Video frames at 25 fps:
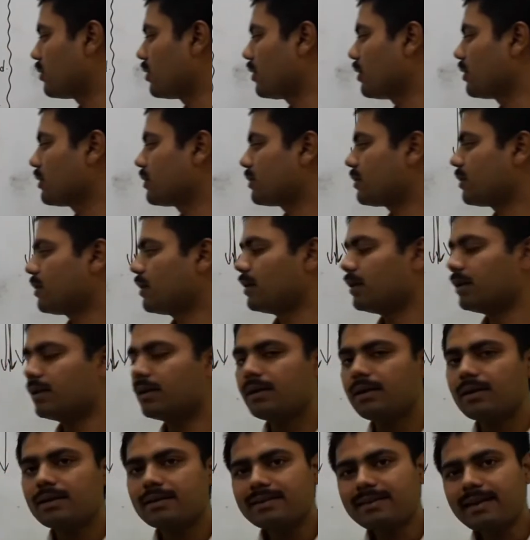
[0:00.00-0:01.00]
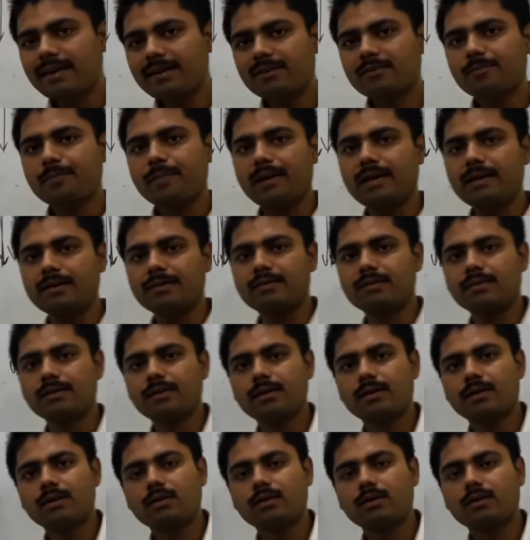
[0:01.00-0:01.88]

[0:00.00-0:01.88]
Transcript: the sun takes place.